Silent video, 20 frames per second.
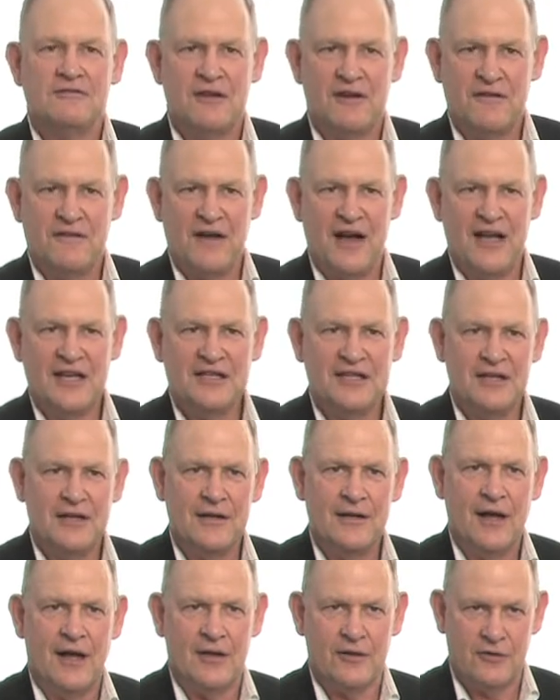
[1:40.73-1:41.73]

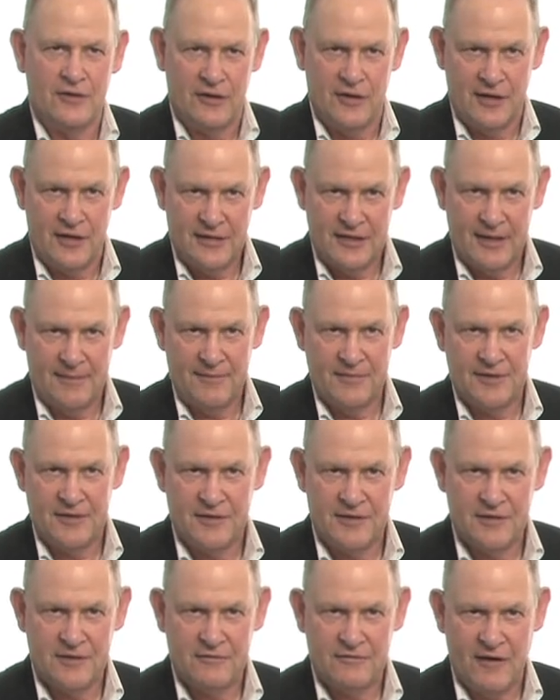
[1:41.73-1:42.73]
Srinivasan, I'll call, his name
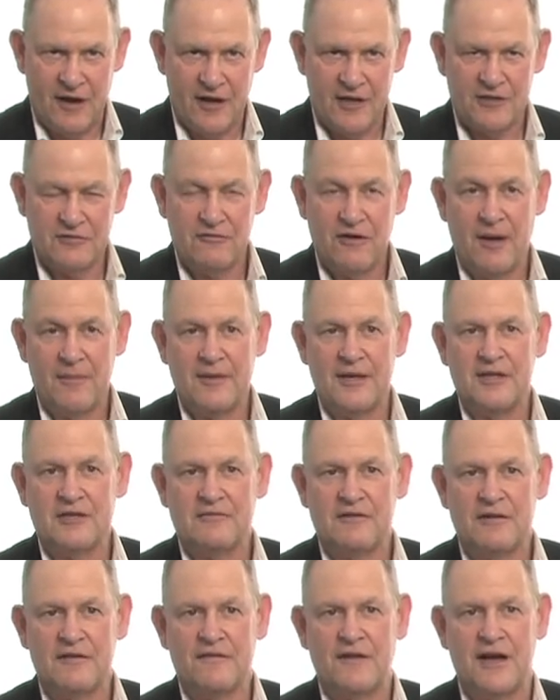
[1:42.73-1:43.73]
is Rangaswamy
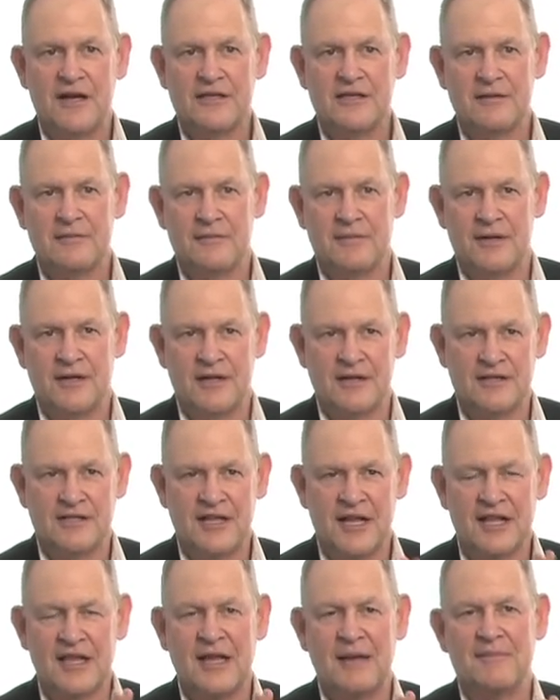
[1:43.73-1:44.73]
Srinivasan, but his
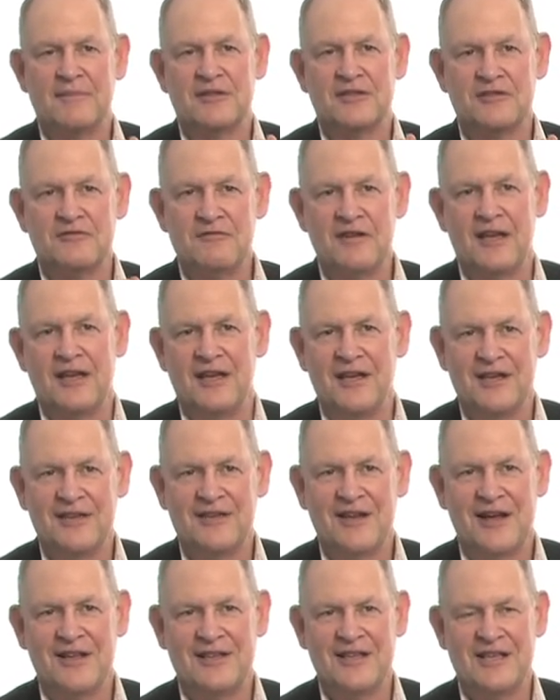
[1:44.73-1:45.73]
nickname is Sri.
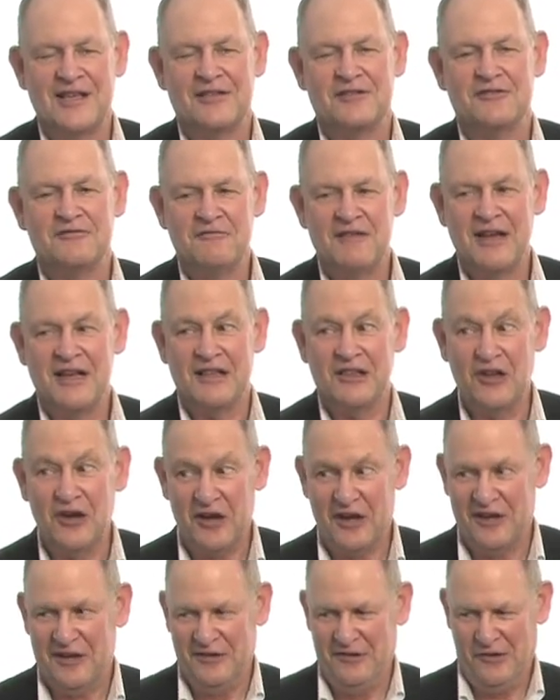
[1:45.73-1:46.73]
I said, Sri,
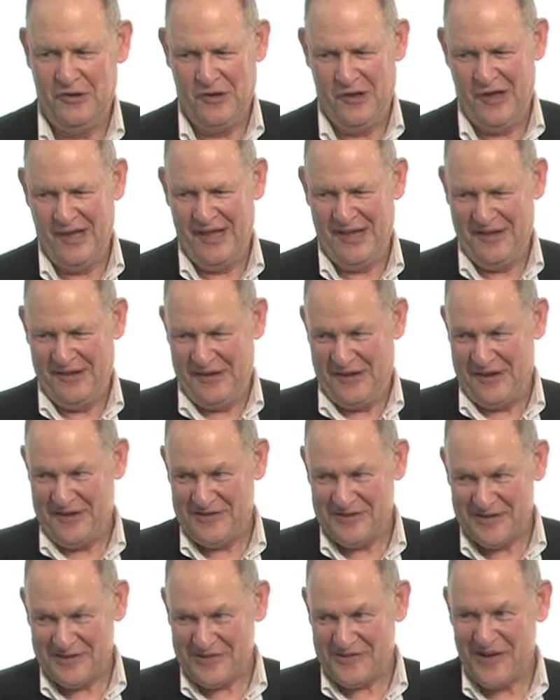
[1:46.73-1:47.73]
look,
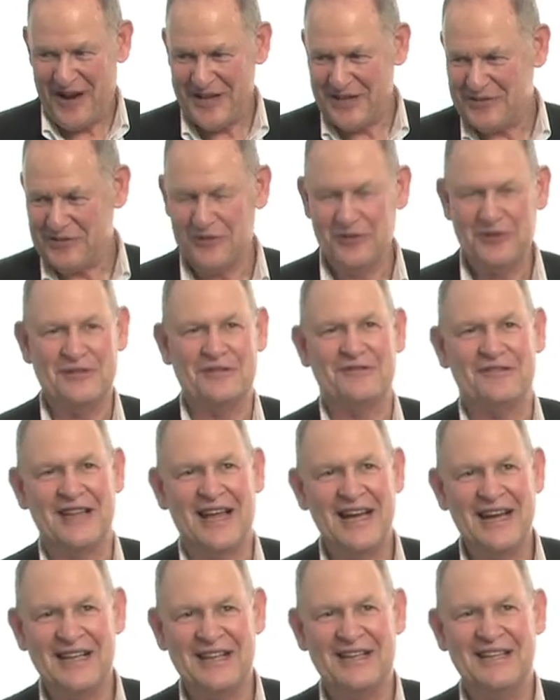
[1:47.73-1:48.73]
here's this great source of
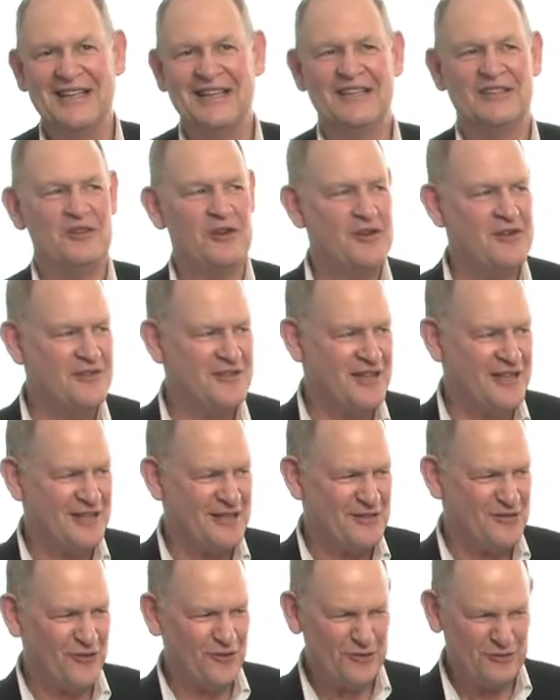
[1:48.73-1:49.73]
light. You're using
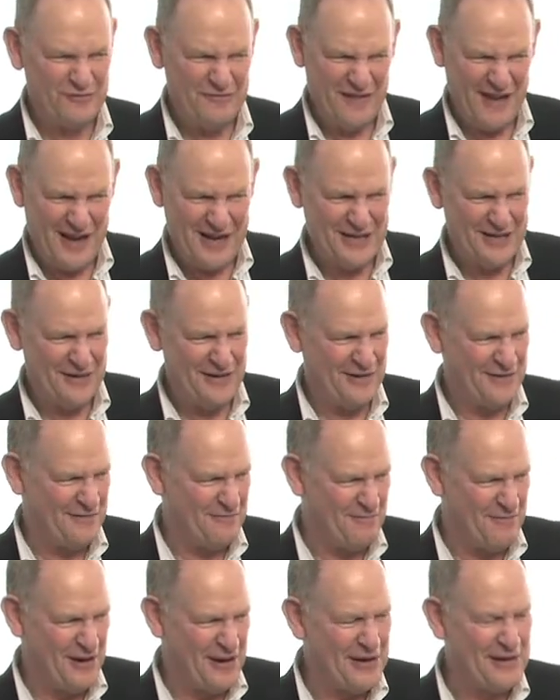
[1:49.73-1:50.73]
these
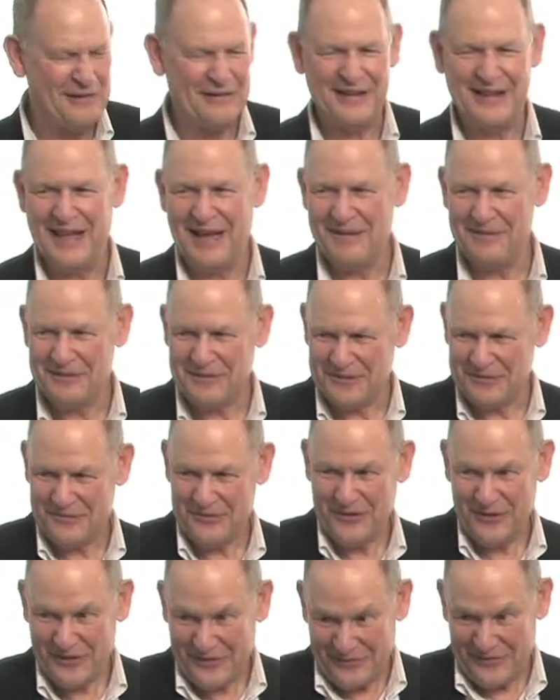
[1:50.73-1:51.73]
old-fashioned mercury lamps.
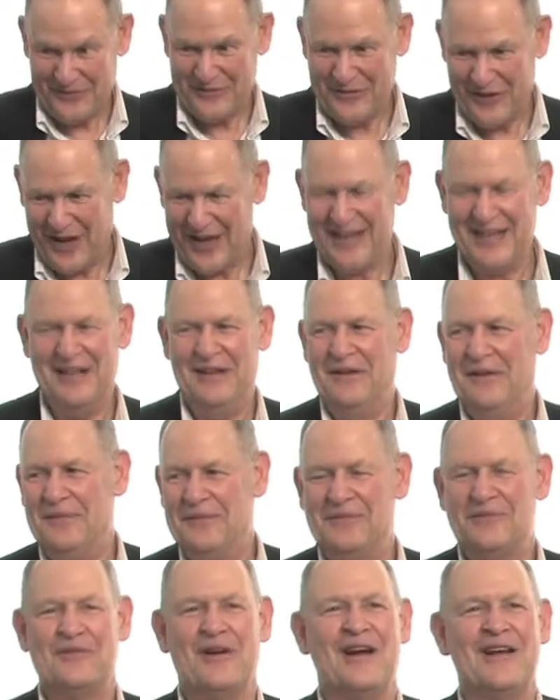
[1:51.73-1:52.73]
try,
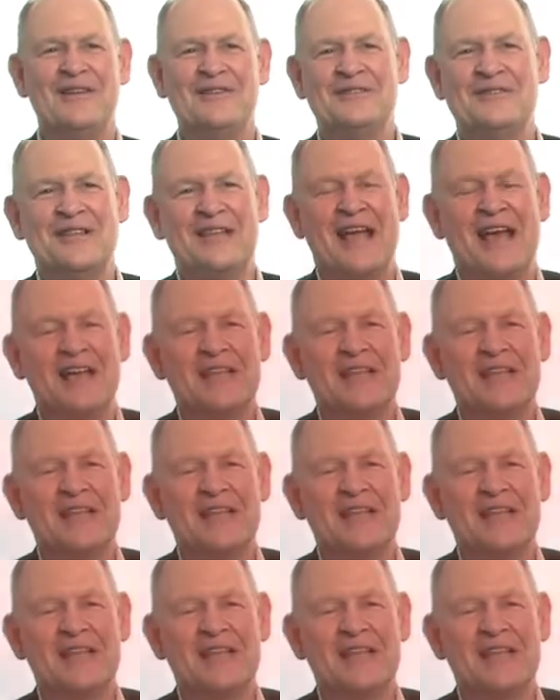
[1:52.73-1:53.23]
try using the